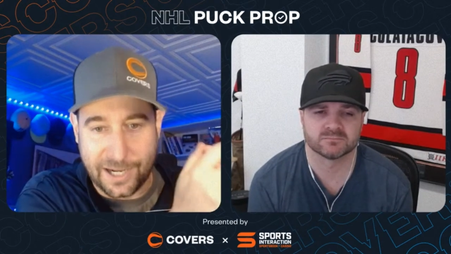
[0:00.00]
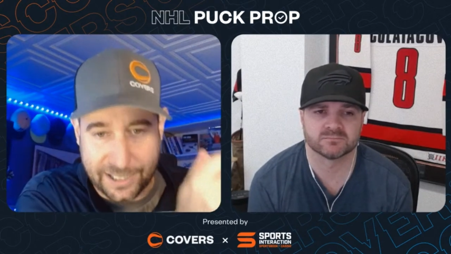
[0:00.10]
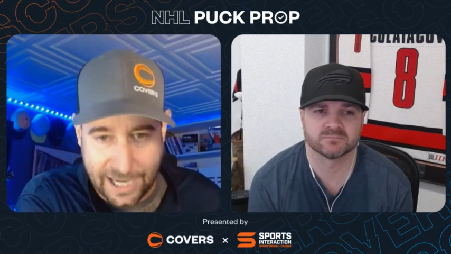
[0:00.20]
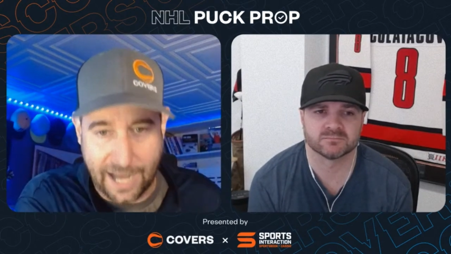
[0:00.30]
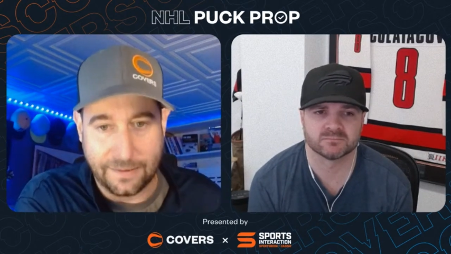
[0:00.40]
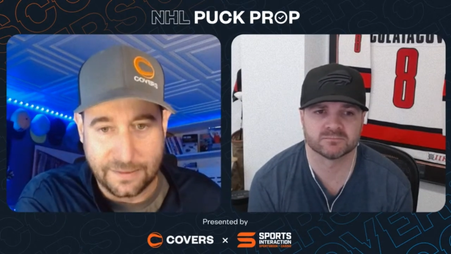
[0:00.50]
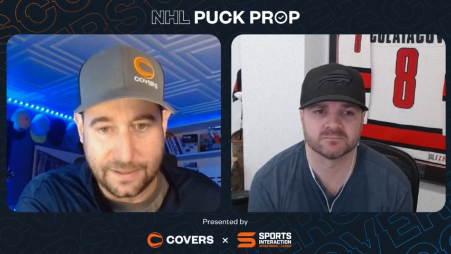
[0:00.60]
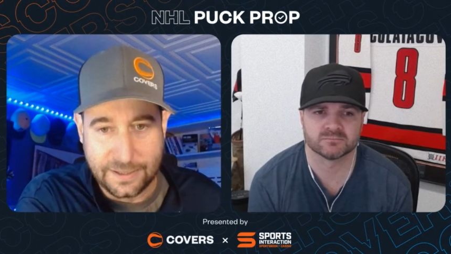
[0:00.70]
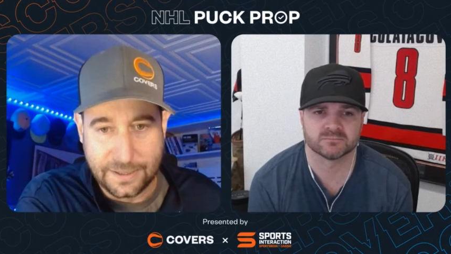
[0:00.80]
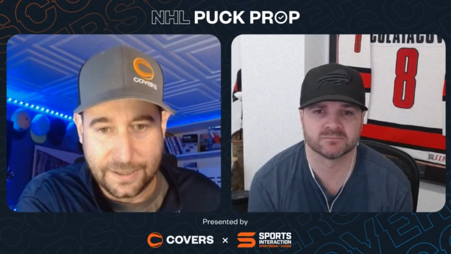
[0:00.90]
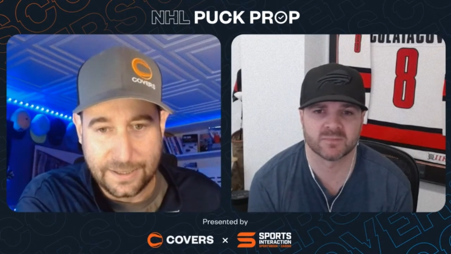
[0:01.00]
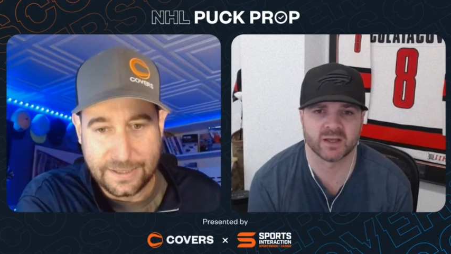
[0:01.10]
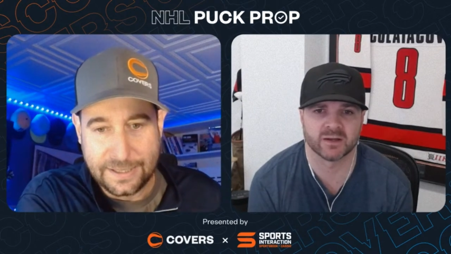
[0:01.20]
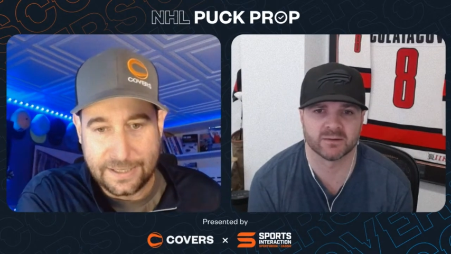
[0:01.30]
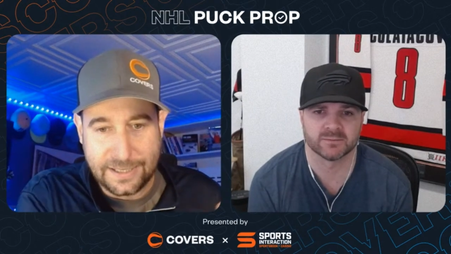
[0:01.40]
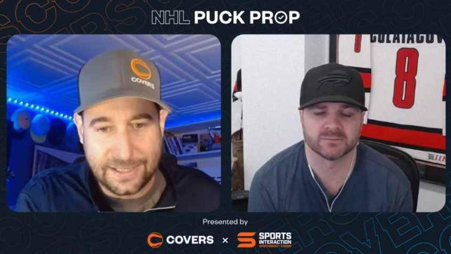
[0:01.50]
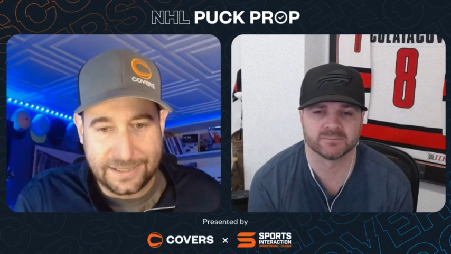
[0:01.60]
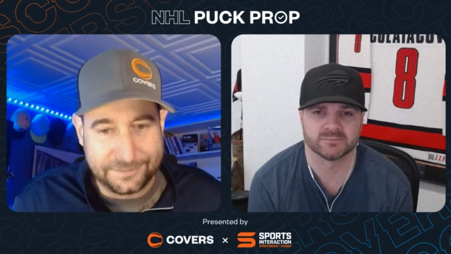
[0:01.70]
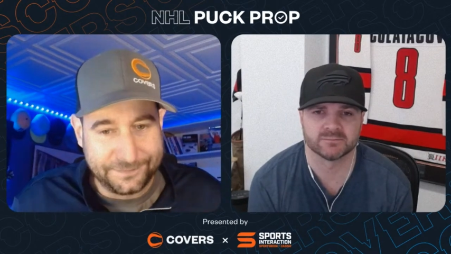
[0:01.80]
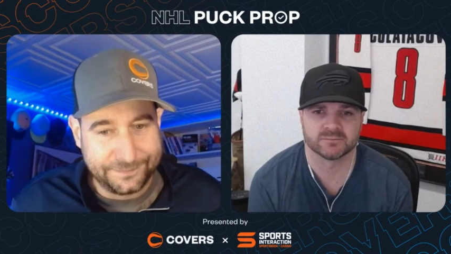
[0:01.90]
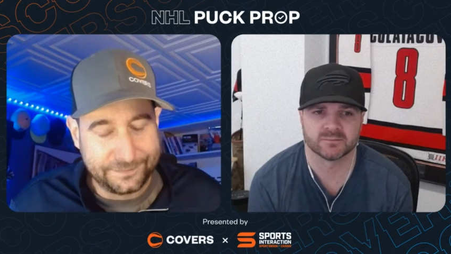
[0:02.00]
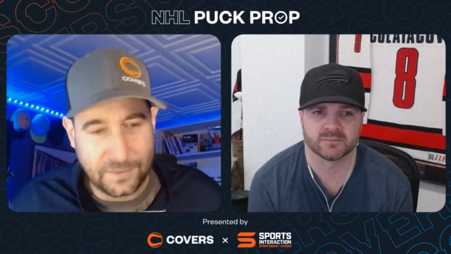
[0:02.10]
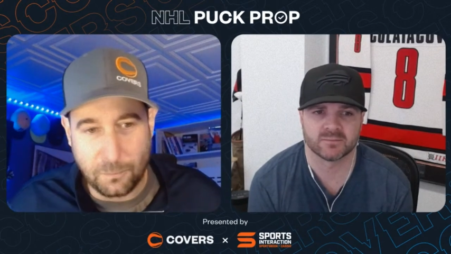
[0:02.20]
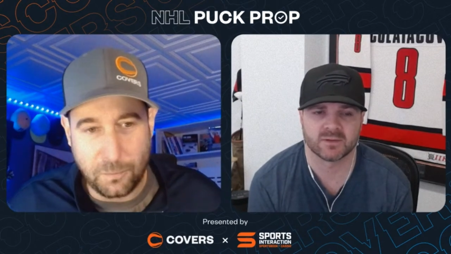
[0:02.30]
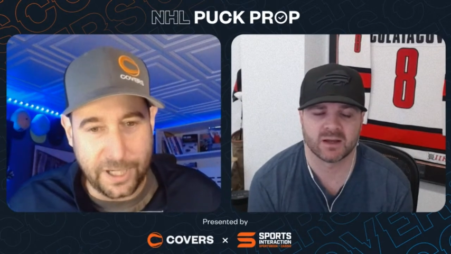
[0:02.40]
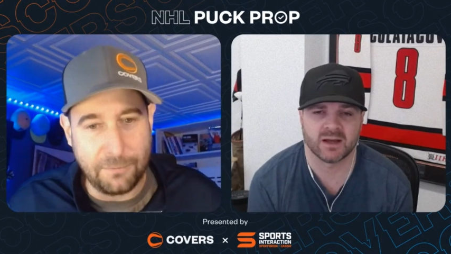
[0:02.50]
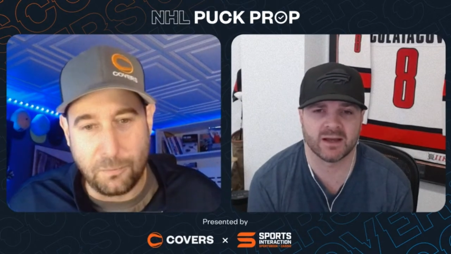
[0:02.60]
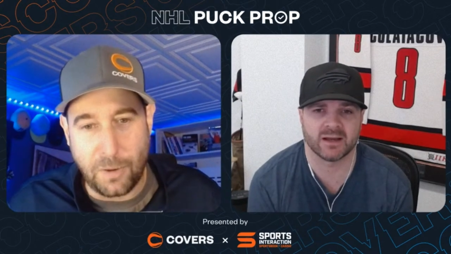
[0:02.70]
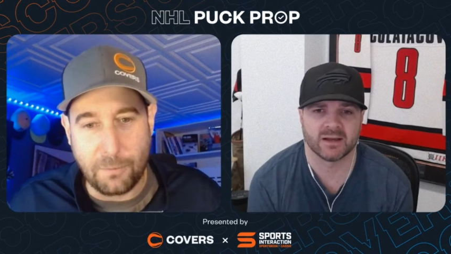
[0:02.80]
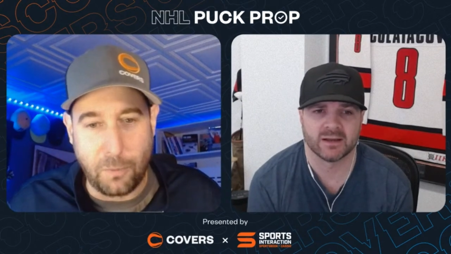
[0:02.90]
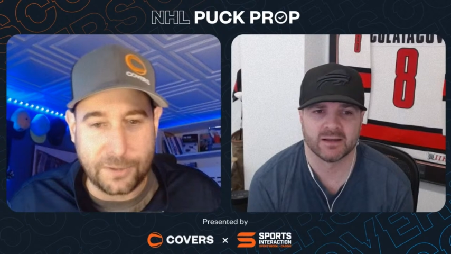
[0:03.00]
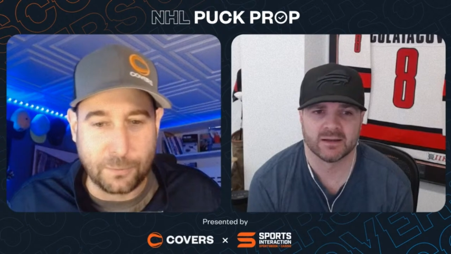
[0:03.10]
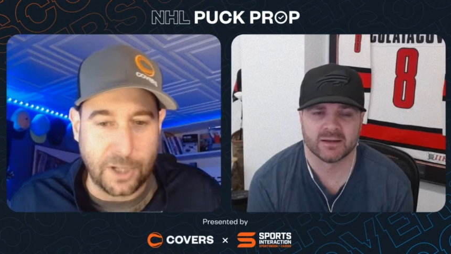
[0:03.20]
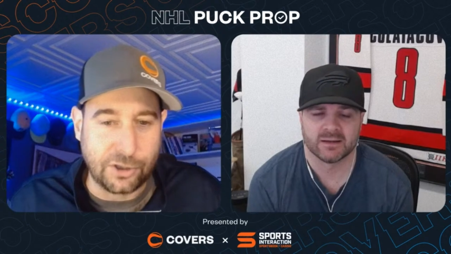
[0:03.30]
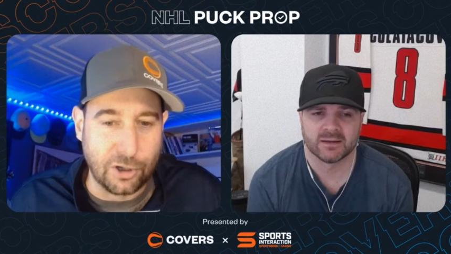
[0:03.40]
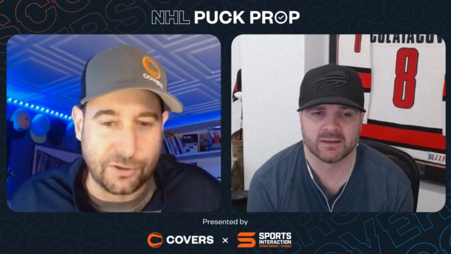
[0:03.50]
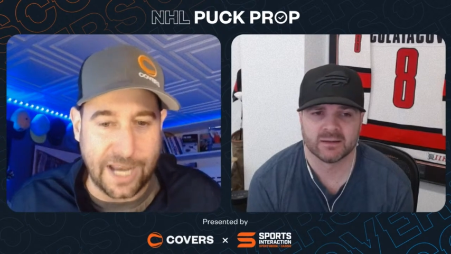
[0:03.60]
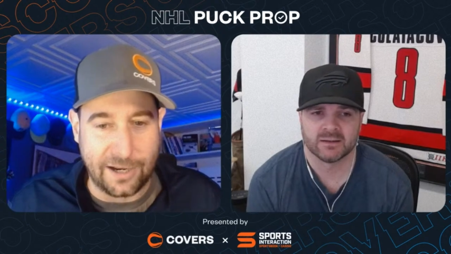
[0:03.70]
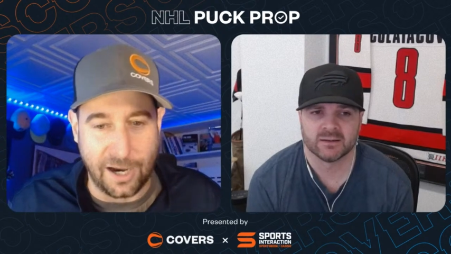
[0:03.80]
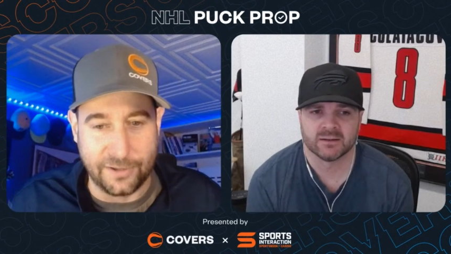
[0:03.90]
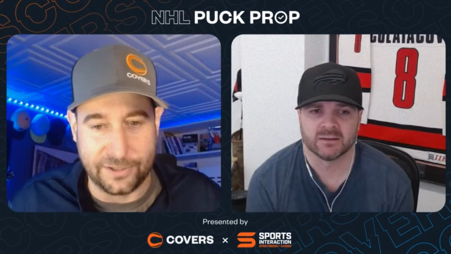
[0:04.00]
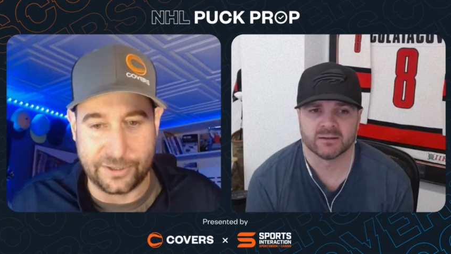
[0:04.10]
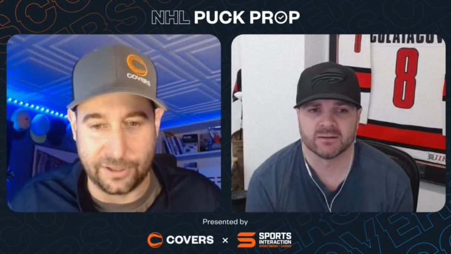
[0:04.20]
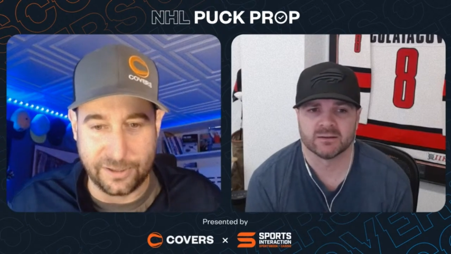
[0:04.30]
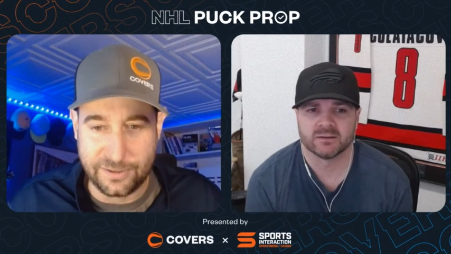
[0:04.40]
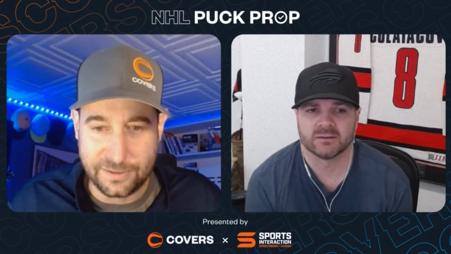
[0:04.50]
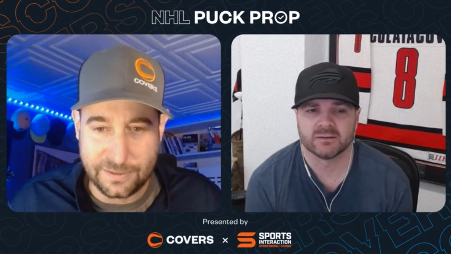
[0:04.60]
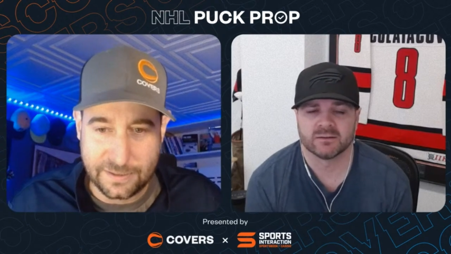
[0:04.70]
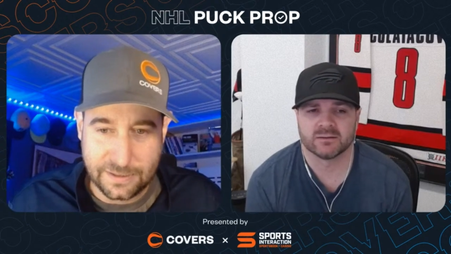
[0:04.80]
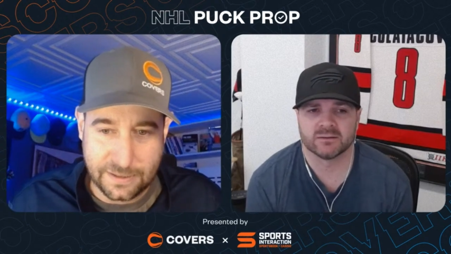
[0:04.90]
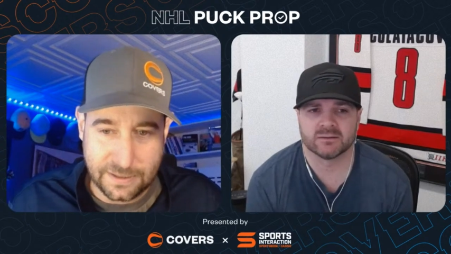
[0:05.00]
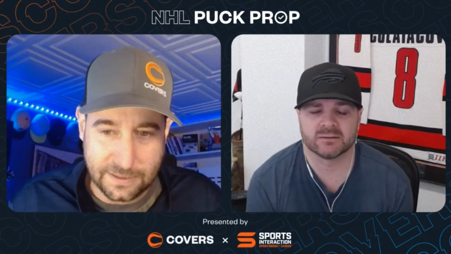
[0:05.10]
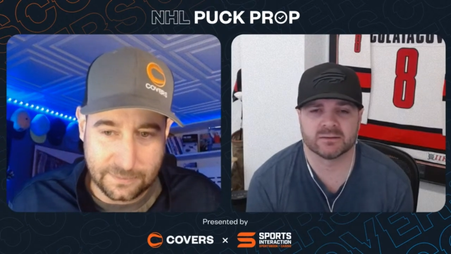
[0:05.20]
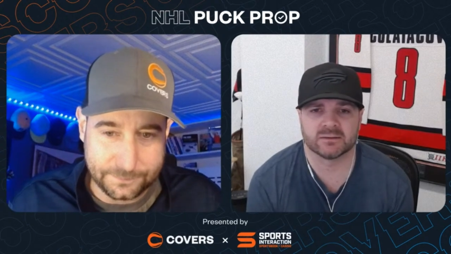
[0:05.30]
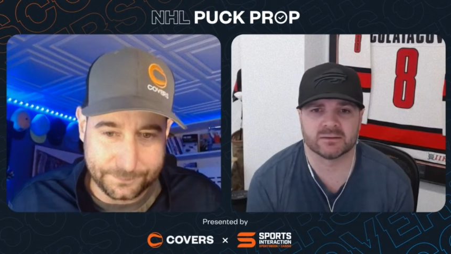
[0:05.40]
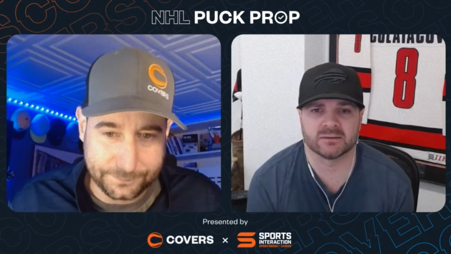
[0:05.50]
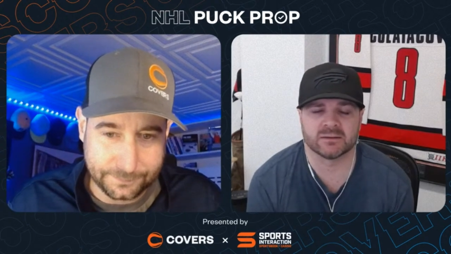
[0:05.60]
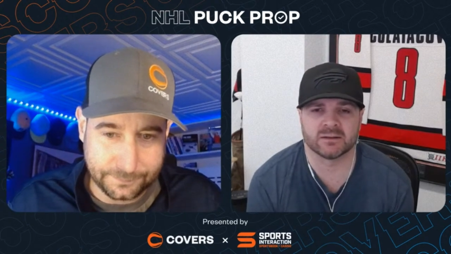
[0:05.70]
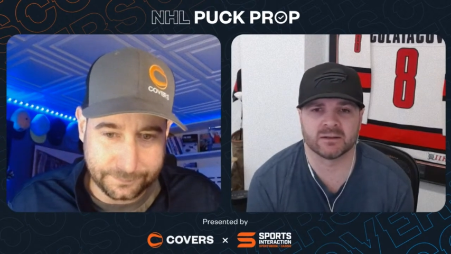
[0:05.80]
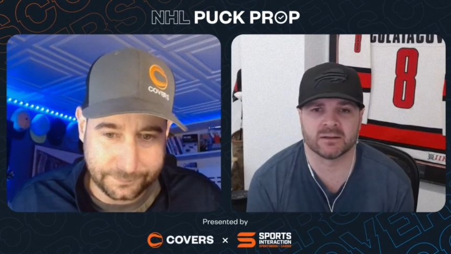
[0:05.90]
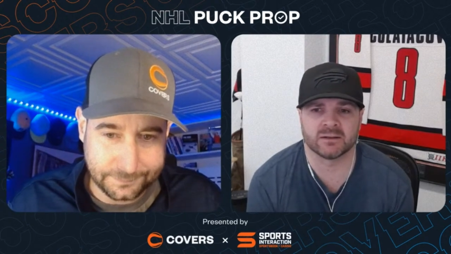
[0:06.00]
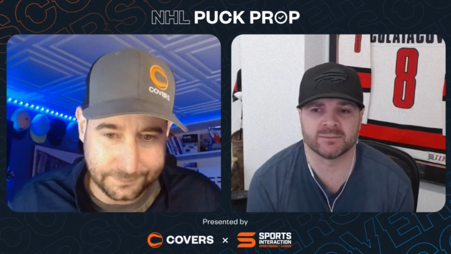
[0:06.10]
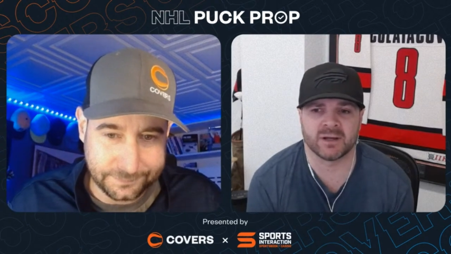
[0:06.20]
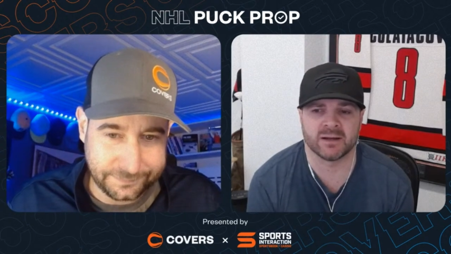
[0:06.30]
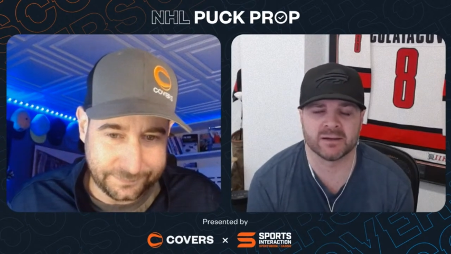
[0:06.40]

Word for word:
Speaker 1: again. Yeah. What do you uh, what what's what's your take on this series?
Speaker 2: Um